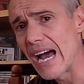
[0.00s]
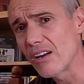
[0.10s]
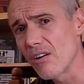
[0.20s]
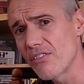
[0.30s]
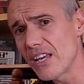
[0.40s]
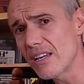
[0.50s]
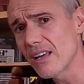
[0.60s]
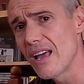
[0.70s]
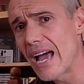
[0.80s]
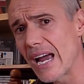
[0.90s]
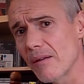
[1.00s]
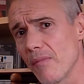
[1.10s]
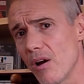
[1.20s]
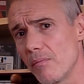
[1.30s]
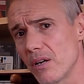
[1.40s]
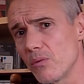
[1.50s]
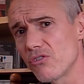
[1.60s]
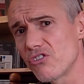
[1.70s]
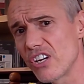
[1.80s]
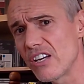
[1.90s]
and I think Hank Mobley
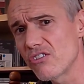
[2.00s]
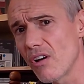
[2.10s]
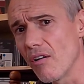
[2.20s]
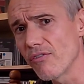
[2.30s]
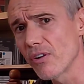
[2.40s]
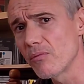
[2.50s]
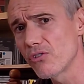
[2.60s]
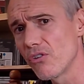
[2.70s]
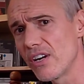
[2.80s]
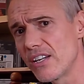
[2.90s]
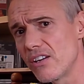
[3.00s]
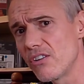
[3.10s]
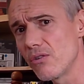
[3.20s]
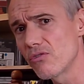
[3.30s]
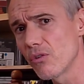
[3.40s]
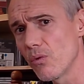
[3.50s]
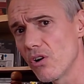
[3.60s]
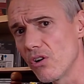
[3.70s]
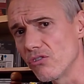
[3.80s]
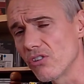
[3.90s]
was cheesed off, and I'm sure he did use the
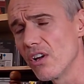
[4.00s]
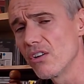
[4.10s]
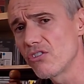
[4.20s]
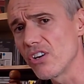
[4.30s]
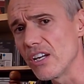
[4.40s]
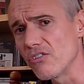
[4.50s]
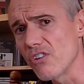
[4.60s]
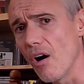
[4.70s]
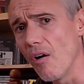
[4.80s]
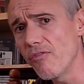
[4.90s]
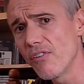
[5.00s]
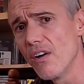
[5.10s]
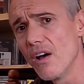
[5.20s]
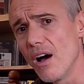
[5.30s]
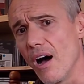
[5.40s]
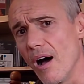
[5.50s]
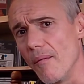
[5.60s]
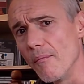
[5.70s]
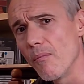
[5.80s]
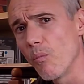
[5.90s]
words cheesed off
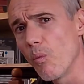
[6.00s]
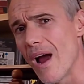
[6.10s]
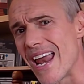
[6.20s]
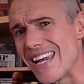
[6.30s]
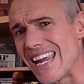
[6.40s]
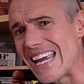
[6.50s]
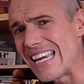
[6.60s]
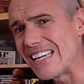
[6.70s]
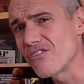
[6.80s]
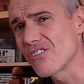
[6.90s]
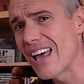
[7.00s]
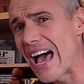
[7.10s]
when his